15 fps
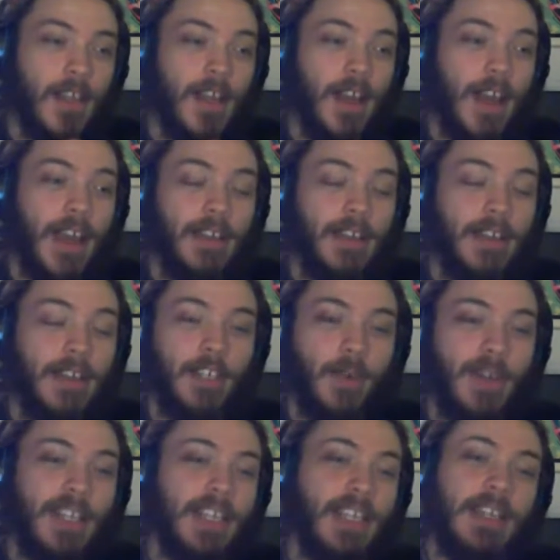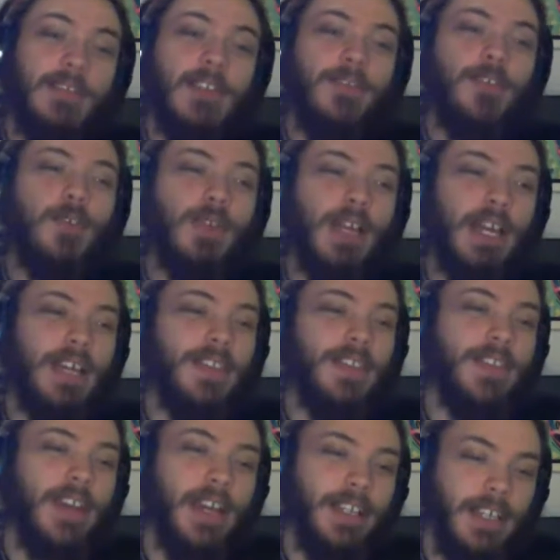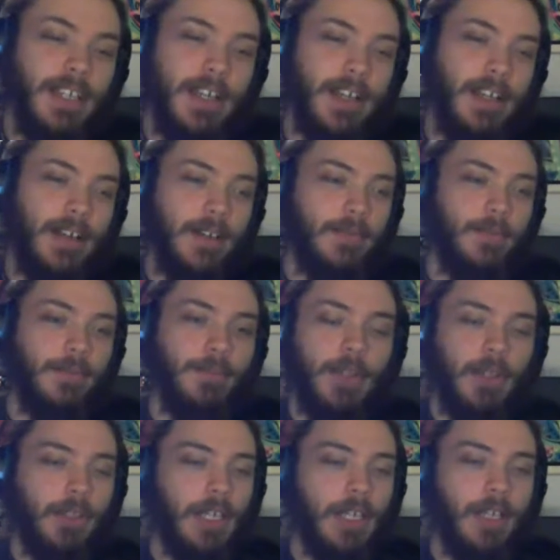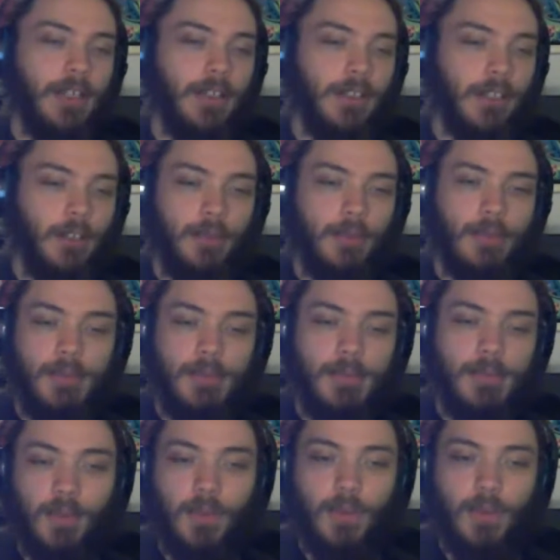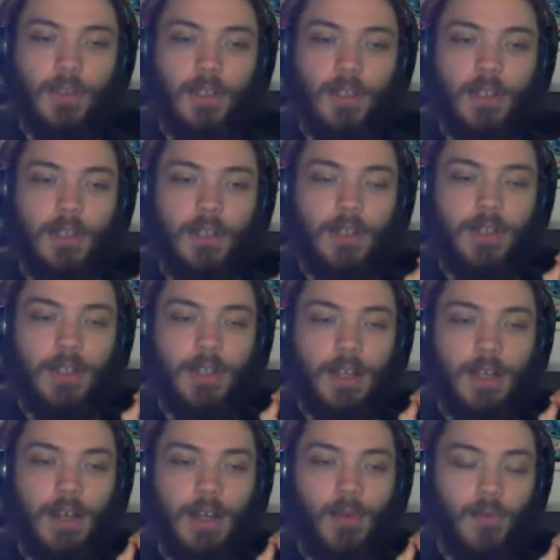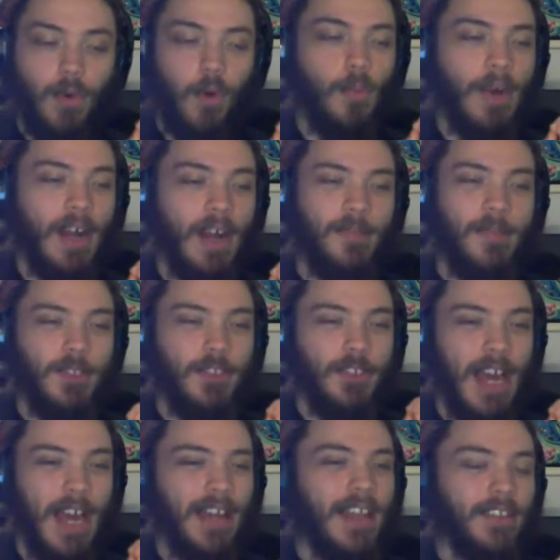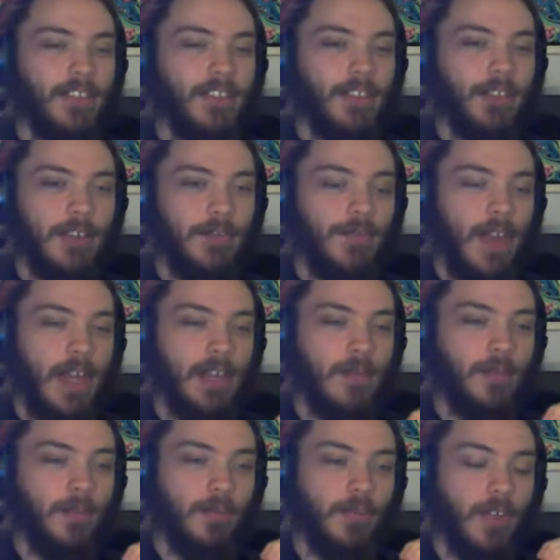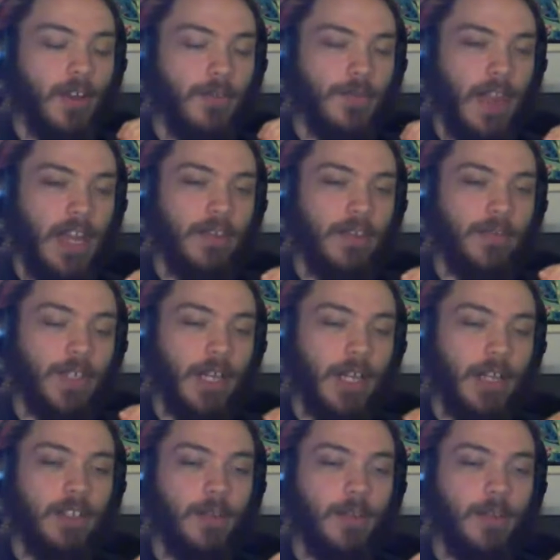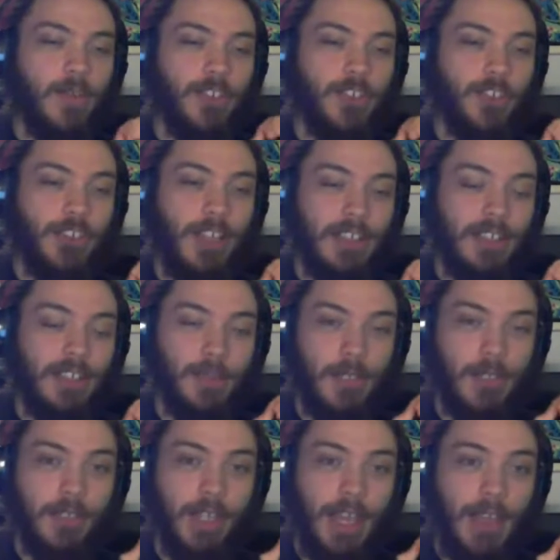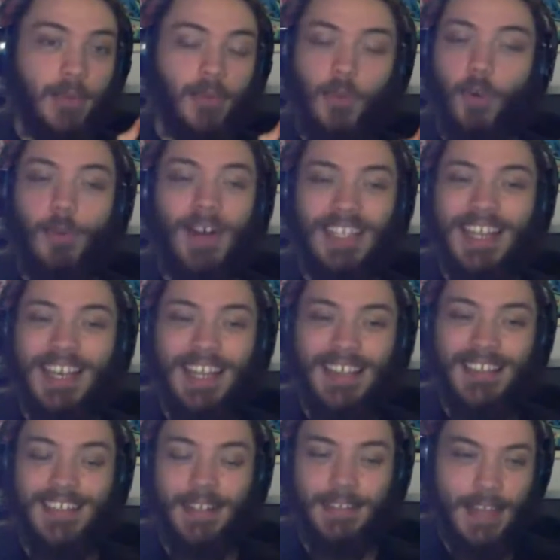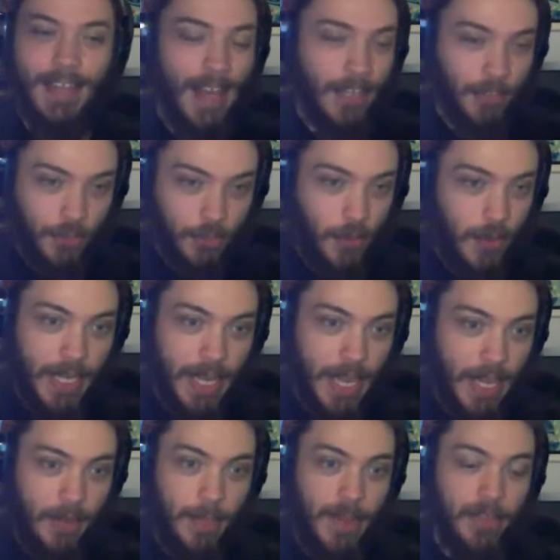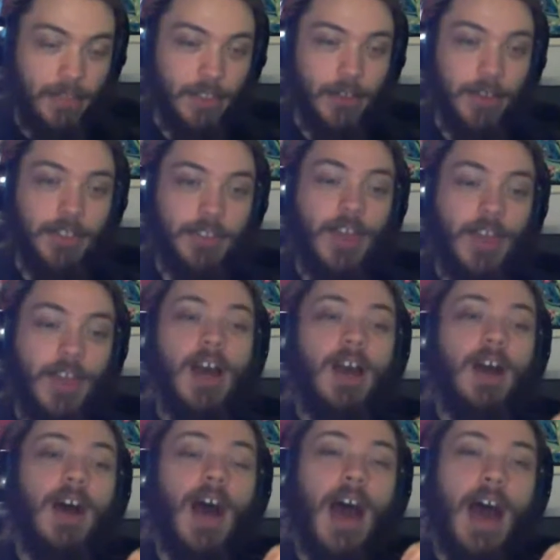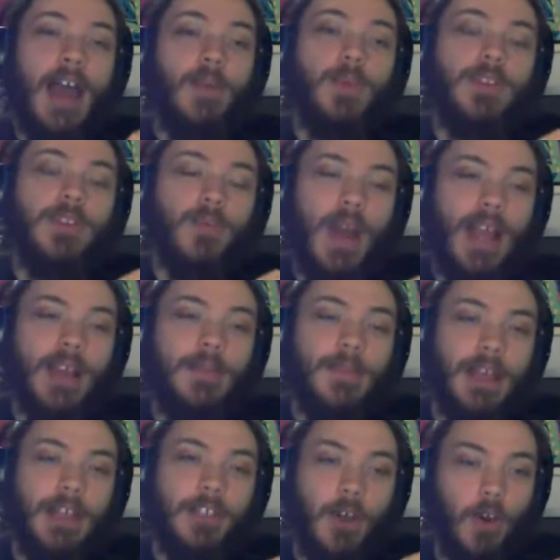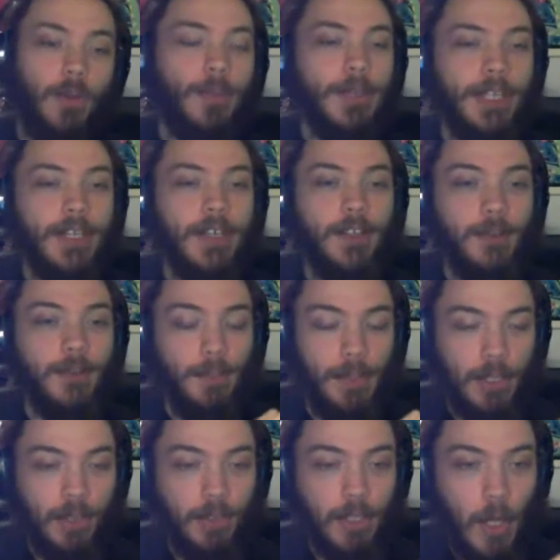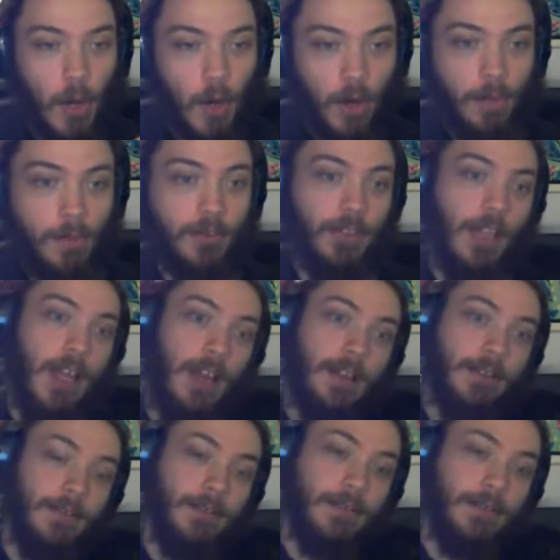And you know what? Even if you like the idea of building little model robots, but you're not necessarily a fan of Gundam, and you would just like to build a robot that isn't attached to any anime series, I would recommend Kotobukiya's Build Arms line.